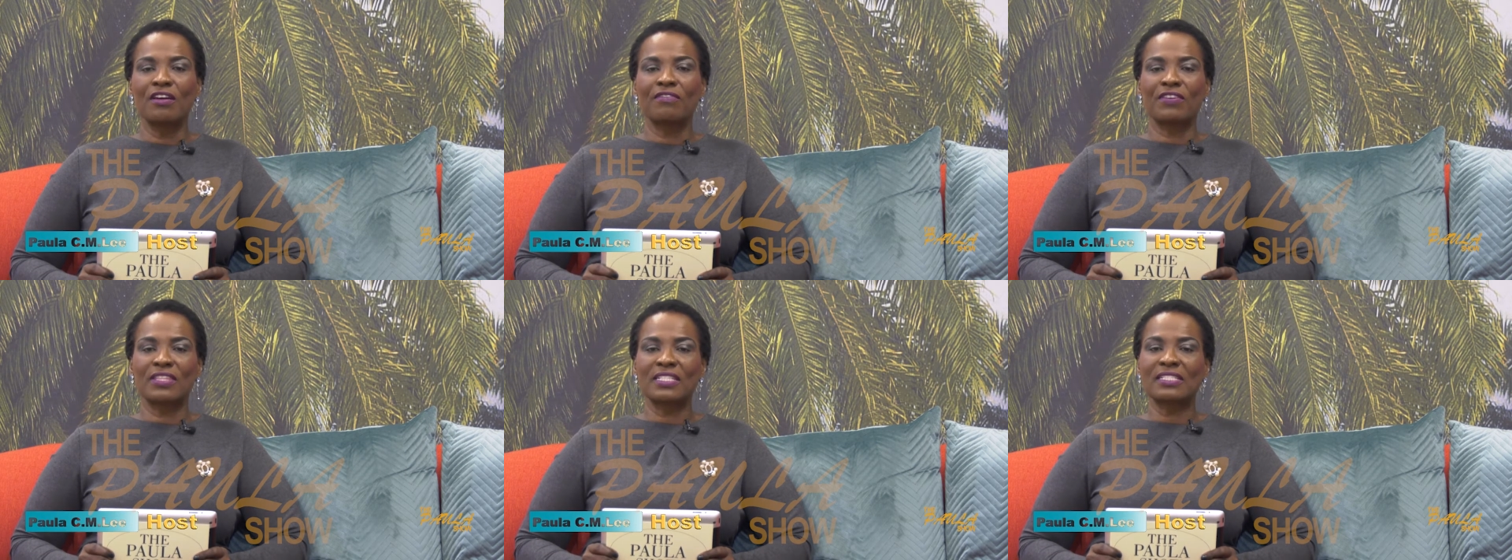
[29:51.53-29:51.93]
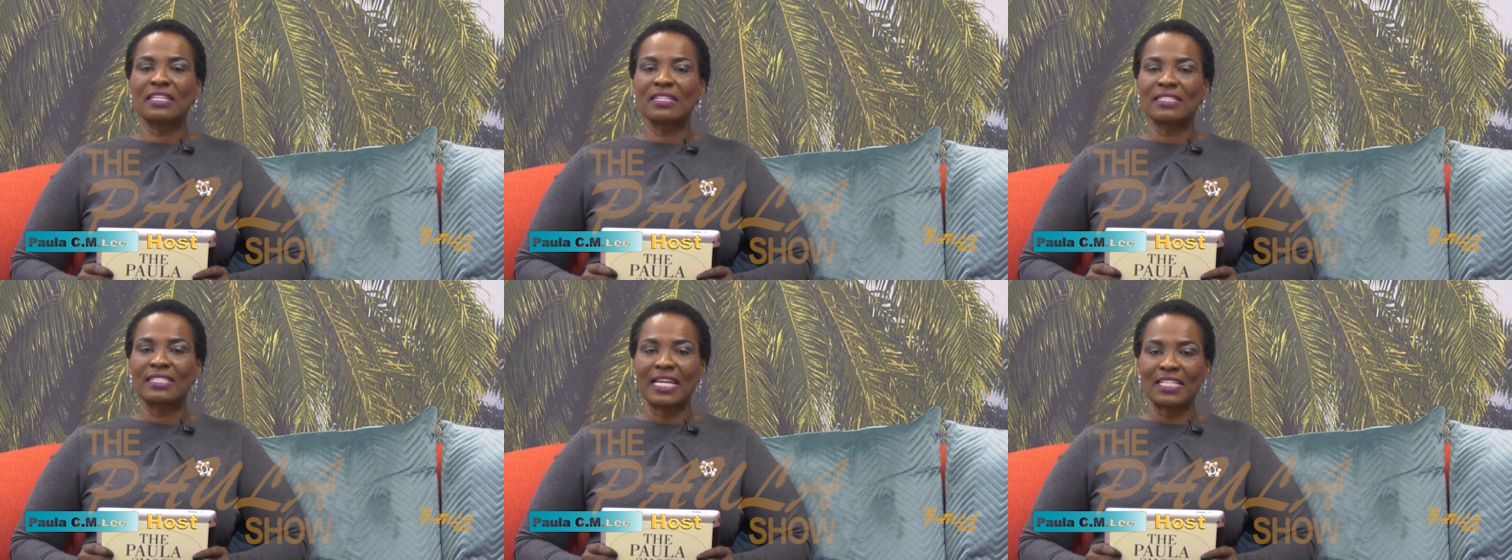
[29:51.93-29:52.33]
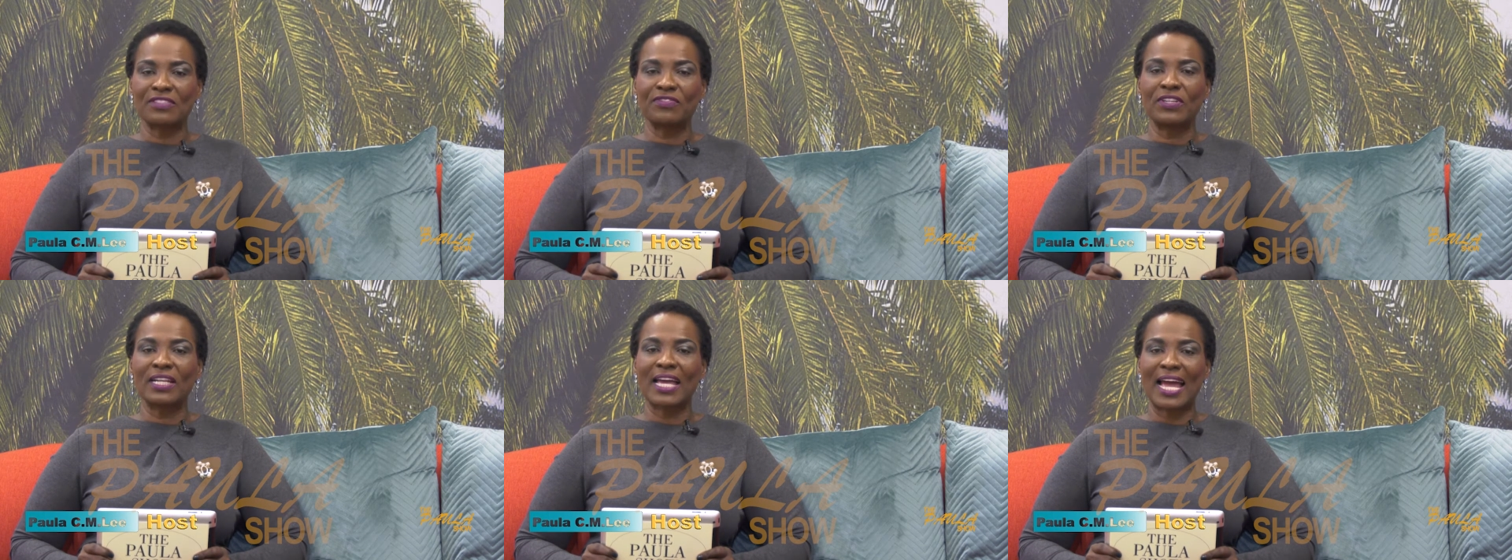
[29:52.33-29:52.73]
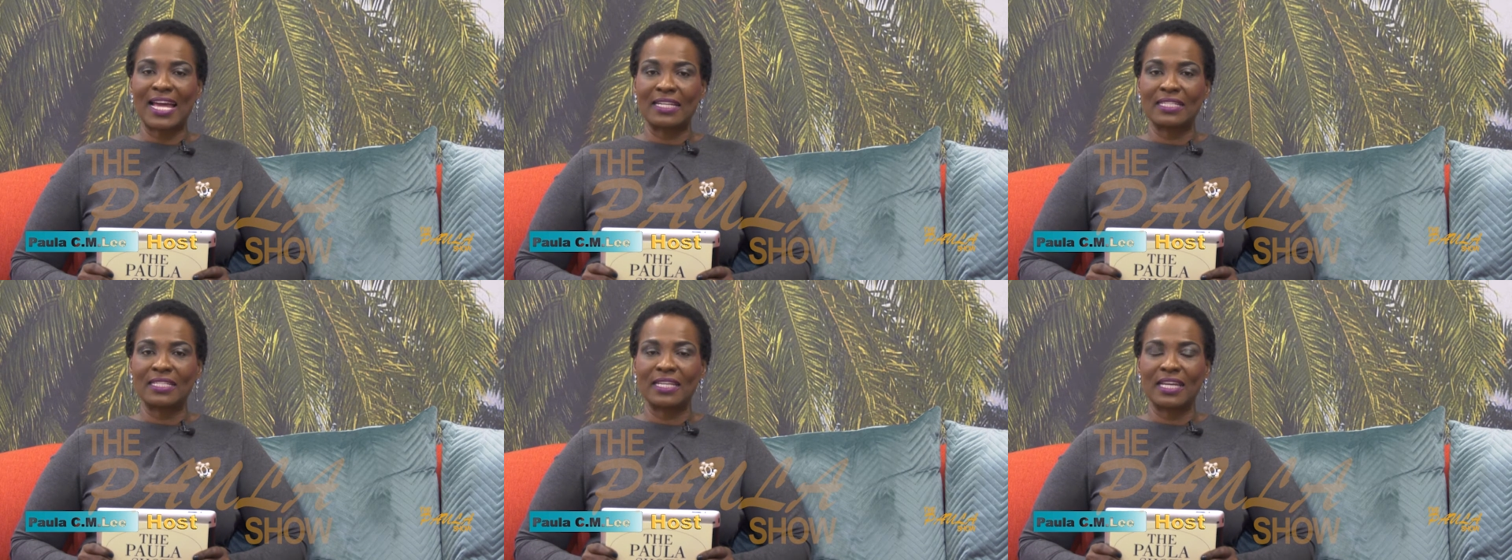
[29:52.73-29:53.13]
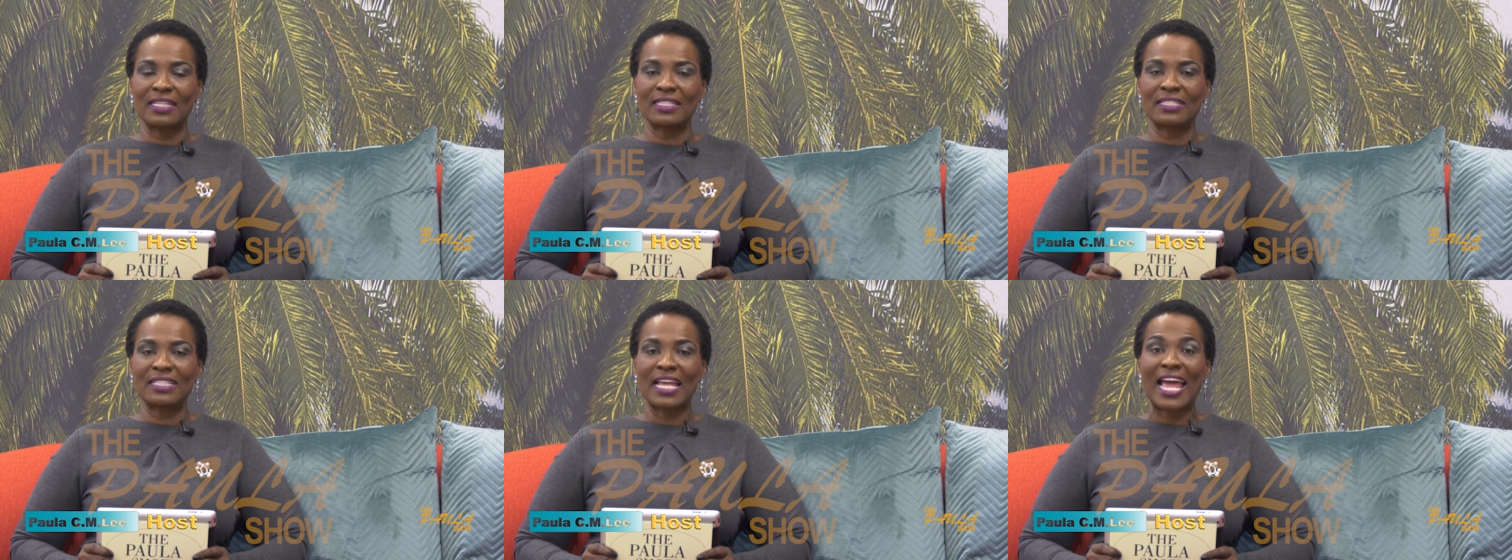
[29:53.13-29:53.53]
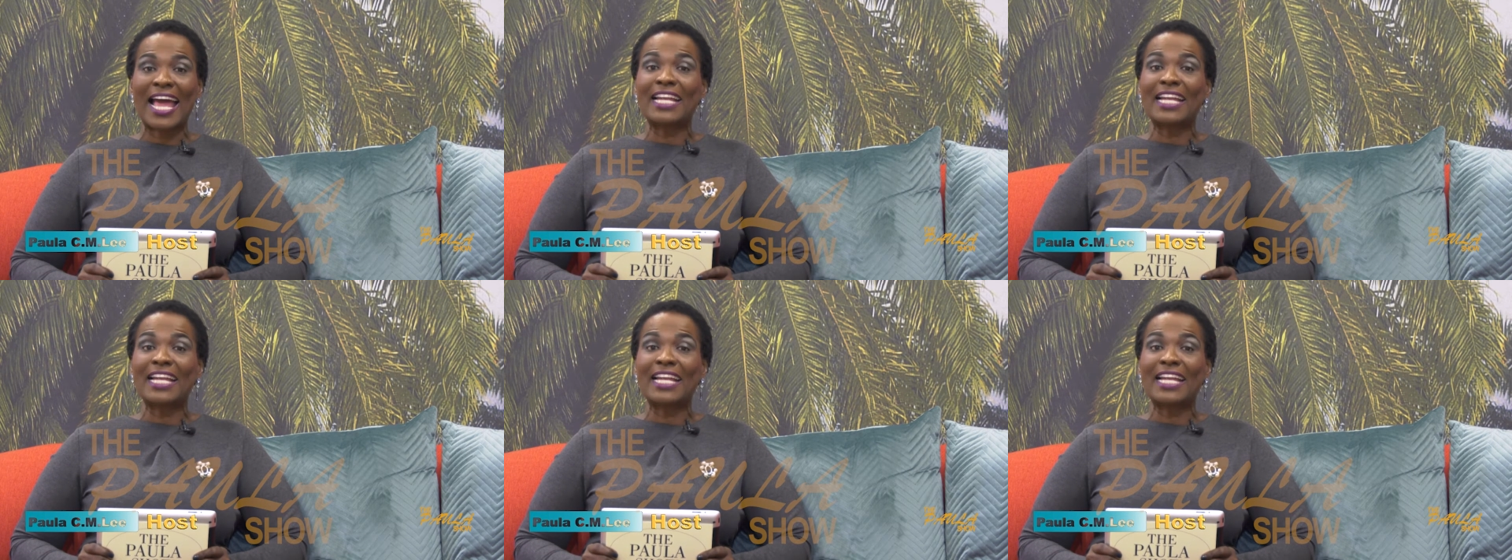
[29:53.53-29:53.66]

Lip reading: for the successful candidates